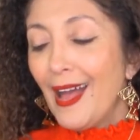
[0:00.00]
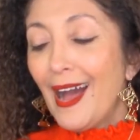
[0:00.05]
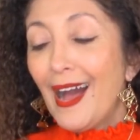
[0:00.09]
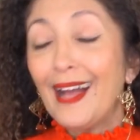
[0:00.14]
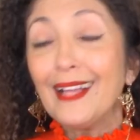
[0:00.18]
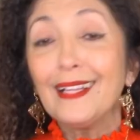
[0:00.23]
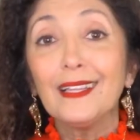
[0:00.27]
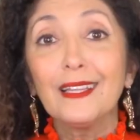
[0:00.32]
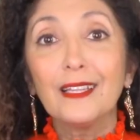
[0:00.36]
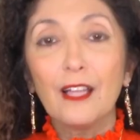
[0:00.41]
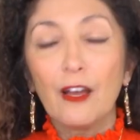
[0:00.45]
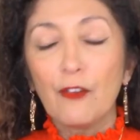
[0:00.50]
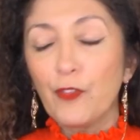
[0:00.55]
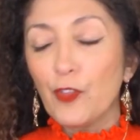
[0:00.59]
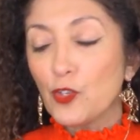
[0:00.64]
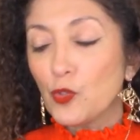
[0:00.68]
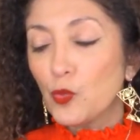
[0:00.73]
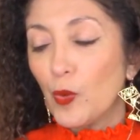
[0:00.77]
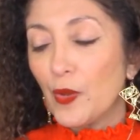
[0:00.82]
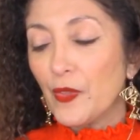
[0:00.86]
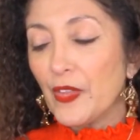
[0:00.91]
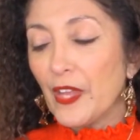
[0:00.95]
I love
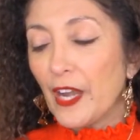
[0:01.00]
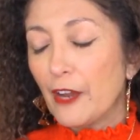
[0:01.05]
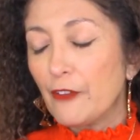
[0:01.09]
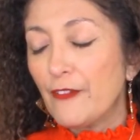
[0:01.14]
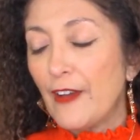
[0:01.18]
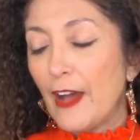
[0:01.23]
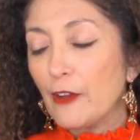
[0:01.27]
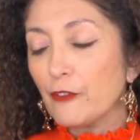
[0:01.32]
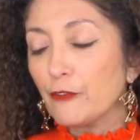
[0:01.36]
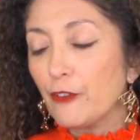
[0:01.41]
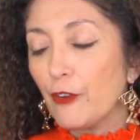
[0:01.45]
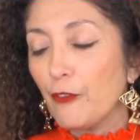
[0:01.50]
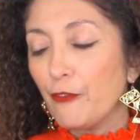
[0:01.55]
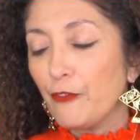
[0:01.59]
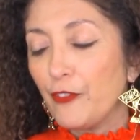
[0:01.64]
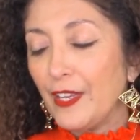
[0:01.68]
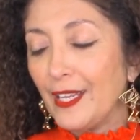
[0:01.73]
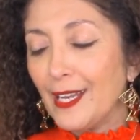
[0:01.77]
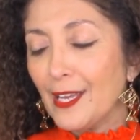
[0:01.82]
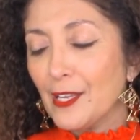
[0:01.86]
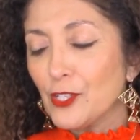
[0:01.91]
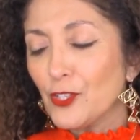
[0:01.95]
this one that I found from
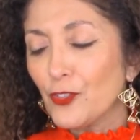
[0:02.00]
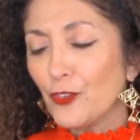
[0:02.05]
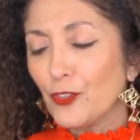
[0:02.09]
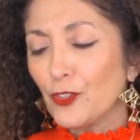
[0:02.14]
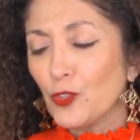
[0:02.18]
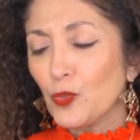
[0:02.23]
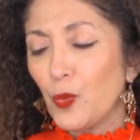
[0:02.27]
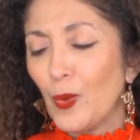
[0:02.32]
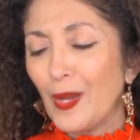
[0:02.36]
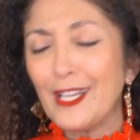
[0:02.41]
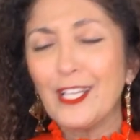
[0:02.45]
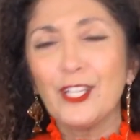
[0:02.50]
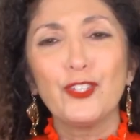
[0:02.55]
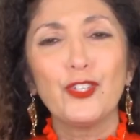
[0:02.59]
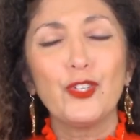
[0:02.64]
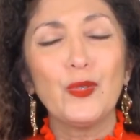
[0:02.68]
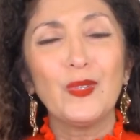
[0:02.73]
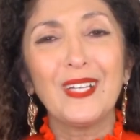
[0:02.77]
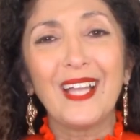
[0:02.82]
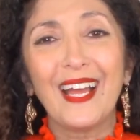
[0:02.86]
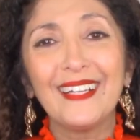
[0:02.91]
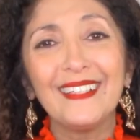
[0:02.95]
Venus for
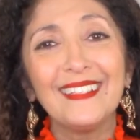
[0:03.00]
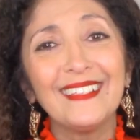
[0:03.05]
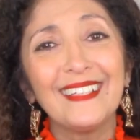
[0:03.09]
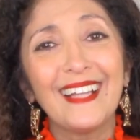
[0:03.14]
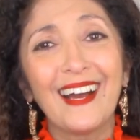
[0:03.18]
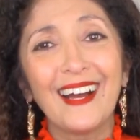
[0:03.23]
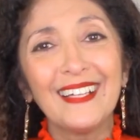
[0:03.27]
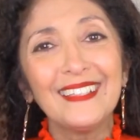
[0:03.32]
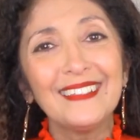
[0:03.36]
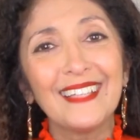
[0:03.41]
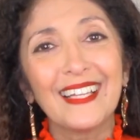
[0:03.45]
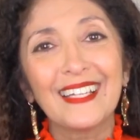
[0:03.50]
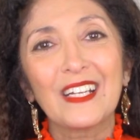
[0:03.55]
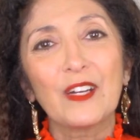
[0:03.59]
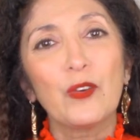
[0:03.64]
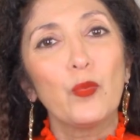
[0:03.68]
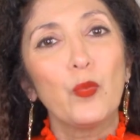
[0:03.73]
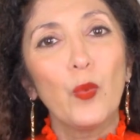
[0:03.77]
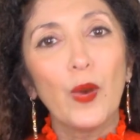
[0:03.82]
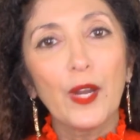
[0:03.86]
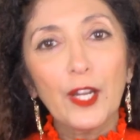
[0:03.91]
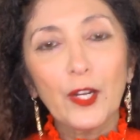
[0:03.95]
twenty-two ninety-nine. Like,
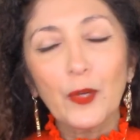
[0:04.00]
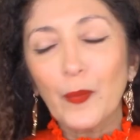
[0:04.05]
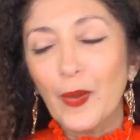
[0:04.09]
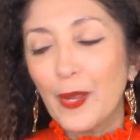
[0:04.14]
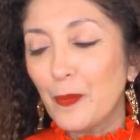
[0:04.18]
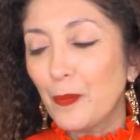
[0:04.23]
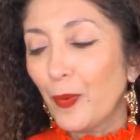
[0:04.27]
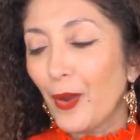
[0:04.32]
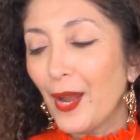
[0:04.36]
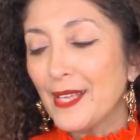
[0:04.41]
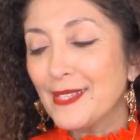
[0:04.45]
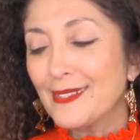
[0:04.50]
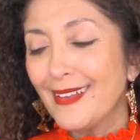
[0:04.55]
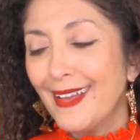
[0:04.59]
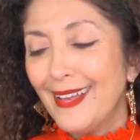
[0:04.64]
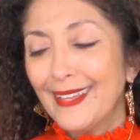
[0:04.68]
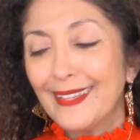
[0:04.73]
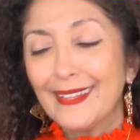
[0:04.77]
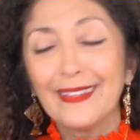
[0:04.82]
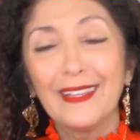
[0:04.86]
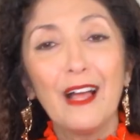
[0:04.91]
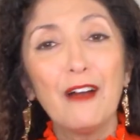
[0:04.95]
what a great price.
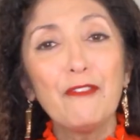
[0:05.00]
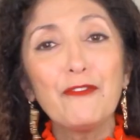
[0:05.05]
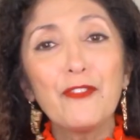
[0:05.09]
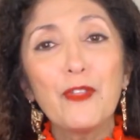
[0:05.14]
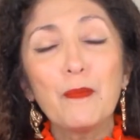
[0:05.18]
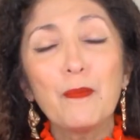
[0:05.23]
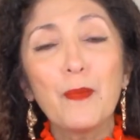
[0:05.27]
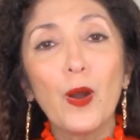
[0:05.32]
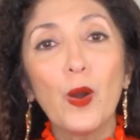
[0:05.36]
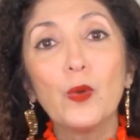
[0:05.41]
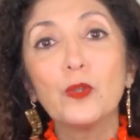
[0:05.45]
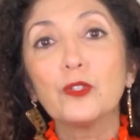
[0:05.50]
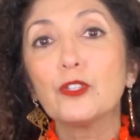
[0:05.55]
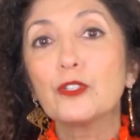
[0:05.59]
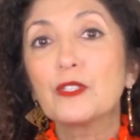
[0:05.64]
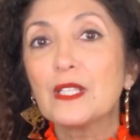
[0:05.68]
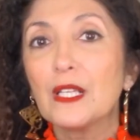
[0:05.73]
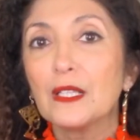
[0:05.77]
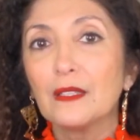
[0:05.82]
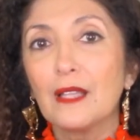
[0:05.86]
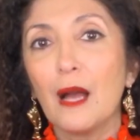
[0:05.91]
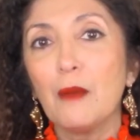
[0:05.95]
Love the bow. It
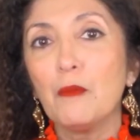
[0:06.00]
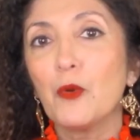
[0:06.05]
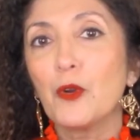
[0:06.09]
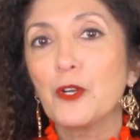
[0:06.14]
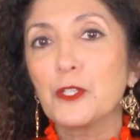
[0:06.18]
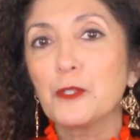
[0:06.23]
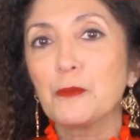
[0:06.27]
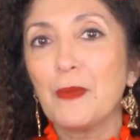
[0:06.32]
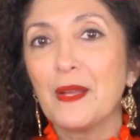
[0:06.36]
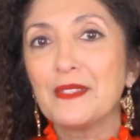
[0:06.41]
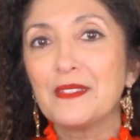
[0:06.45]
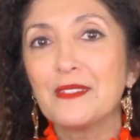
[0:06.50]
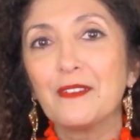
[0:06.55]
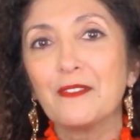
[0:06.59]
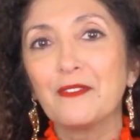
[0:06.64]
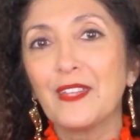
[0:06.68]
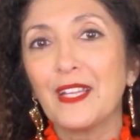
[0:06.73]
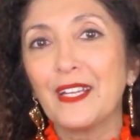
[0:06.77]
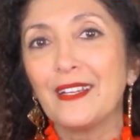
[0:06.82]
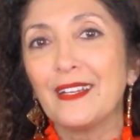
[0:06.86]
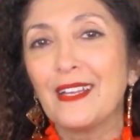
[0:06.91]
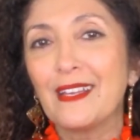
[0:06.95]
looks a lot more
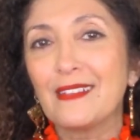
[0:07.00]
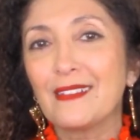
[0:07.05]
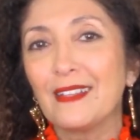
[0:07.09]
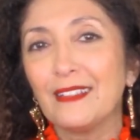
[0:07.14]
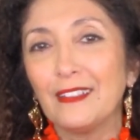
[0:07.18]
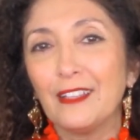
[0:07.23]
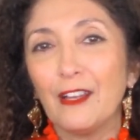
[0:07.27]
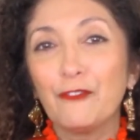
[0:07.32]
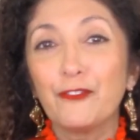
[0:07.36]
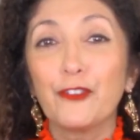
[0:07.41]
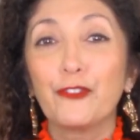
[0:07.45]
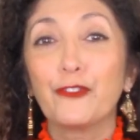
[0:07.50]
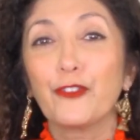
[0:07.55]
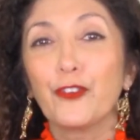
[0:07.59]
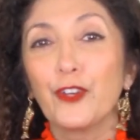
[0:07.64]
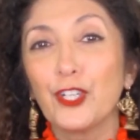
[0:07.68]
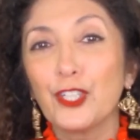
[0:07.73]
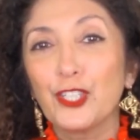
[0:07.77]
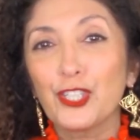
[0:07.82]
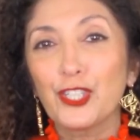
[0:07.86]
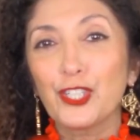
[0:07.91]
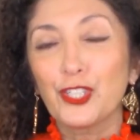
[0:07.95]
expensive than it is. I love the
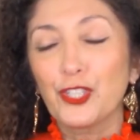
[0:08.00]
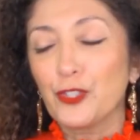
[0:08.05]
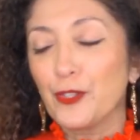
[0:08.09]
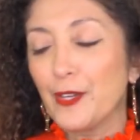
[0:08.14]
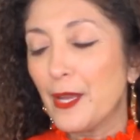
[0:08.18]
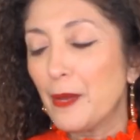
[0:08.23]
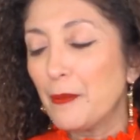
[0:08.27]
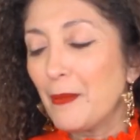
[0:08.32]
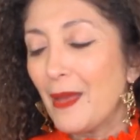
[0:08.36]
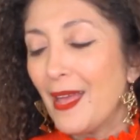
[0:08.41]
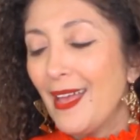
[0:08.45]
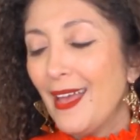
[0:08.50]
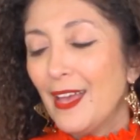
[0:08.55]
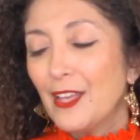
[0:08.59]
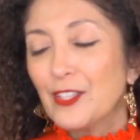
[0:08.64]
fringe trim.